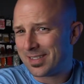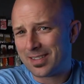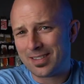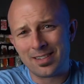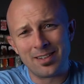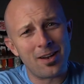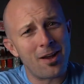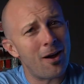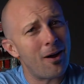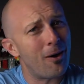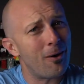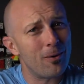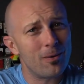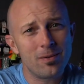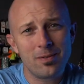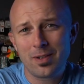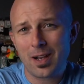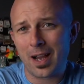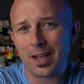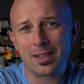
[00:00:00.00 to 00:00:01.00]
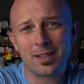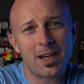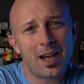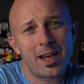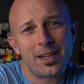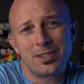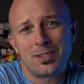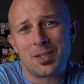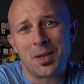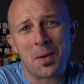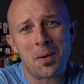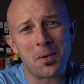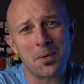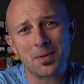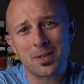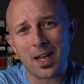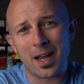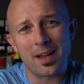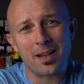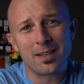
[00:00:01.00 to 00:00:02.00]
no, I
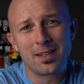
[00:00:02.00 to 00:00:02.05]
don't.